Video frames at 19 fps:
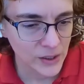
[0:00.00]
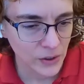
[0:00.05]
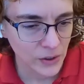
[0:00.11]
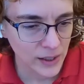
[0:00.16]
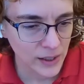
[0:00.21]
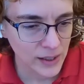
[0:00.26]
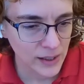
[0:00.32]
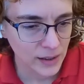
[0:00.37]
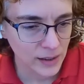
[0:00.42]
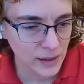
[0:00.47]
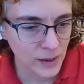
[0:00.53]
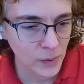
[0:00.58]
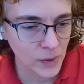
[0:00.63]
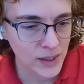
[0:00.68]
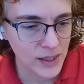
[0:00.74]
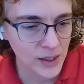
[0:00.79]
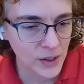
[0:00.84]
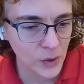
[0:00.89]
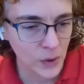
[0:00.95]
crazy, I
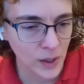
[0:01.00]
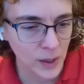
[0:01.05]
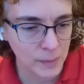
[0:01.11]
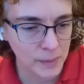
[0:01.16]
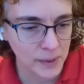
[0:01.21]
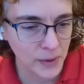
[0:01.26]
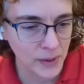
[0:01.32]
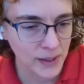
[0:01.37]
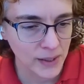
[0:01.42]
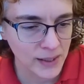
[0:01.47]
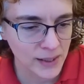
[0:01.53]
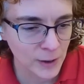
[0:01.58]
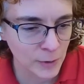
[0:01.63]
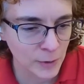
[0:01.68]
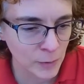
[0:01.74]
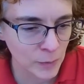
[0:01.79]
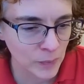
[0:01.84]
want to know all about it.